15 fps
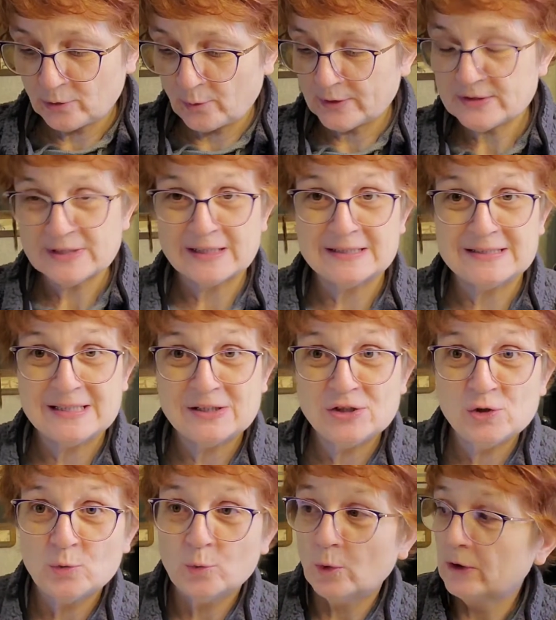are going to
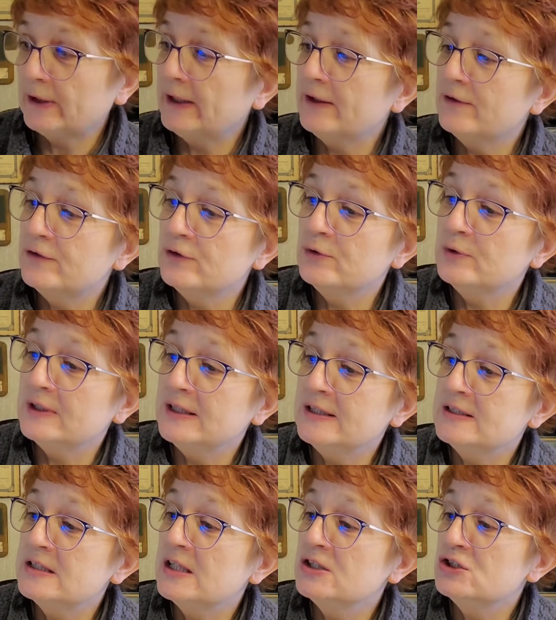continue working through
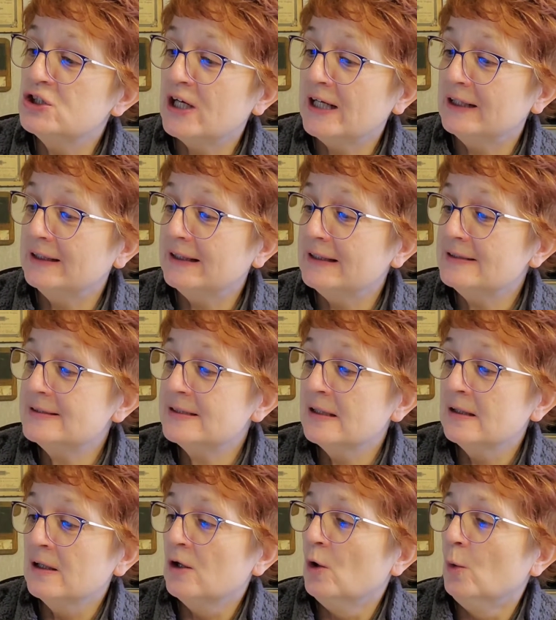these Channies
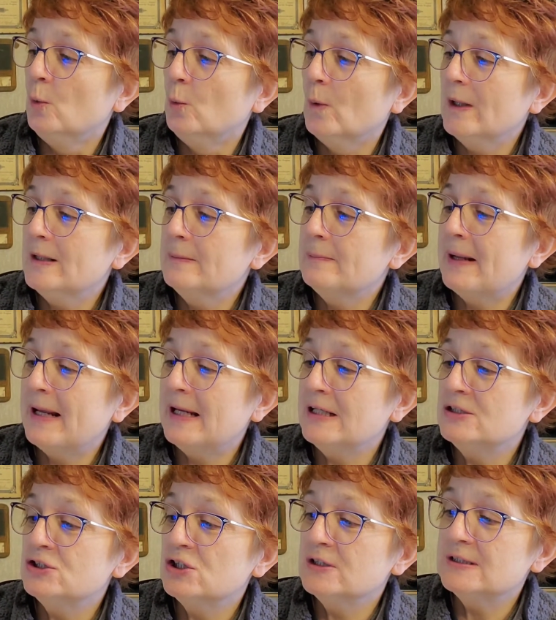one
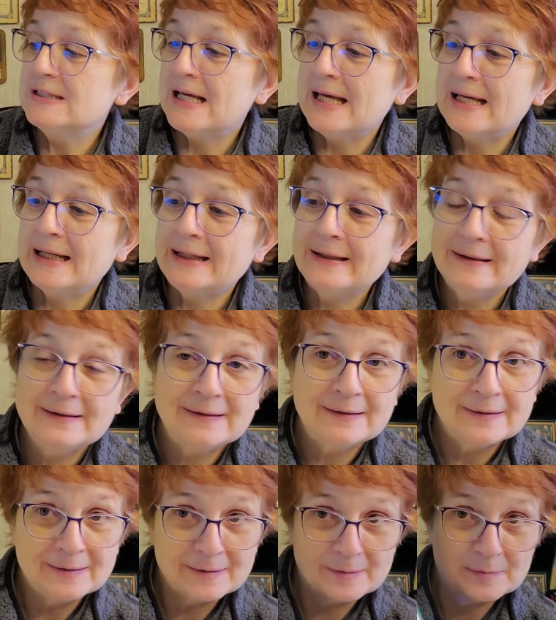page a day
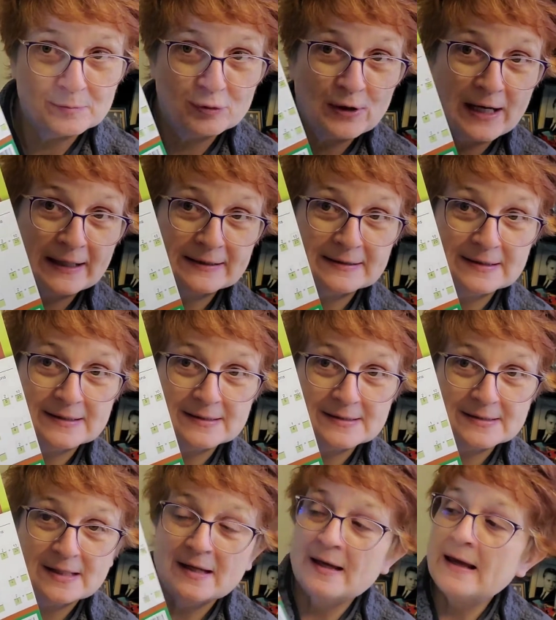
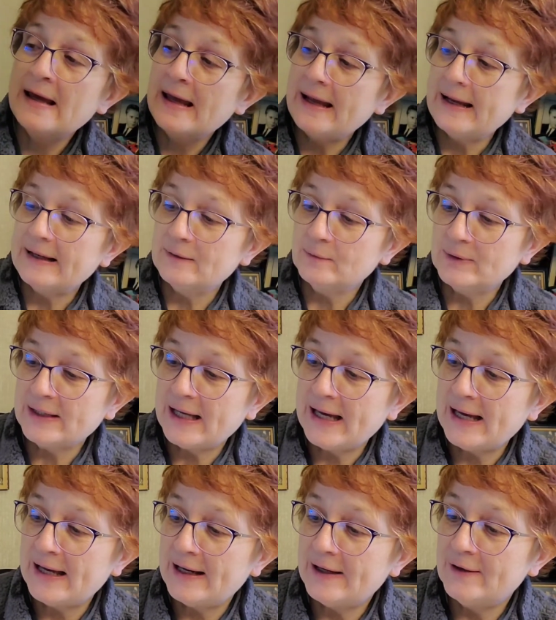practice. And we
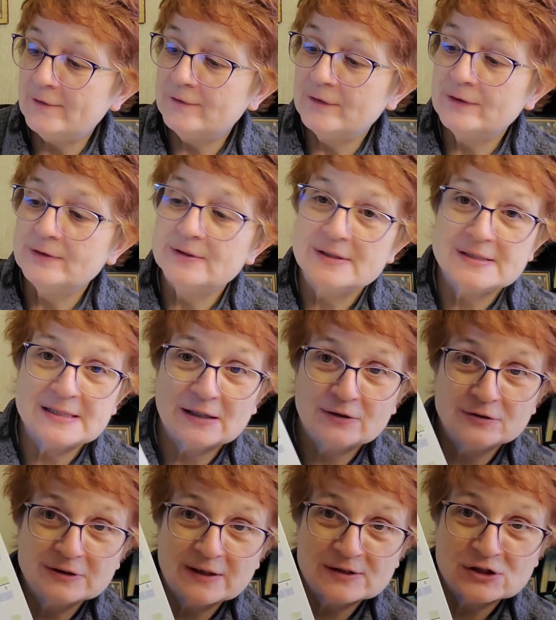have the
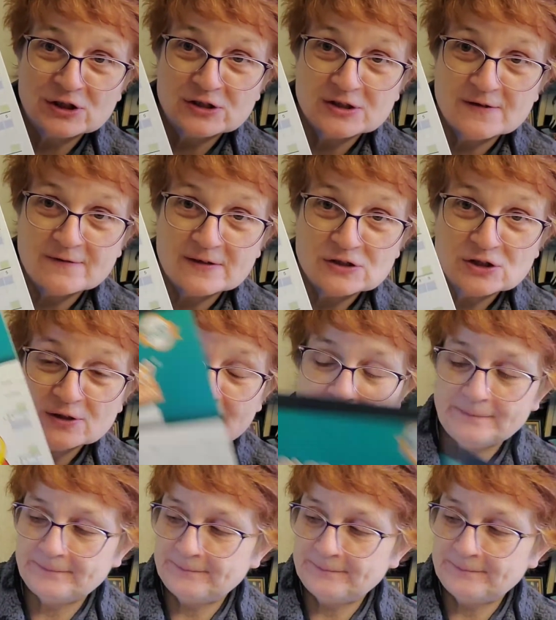single digit division.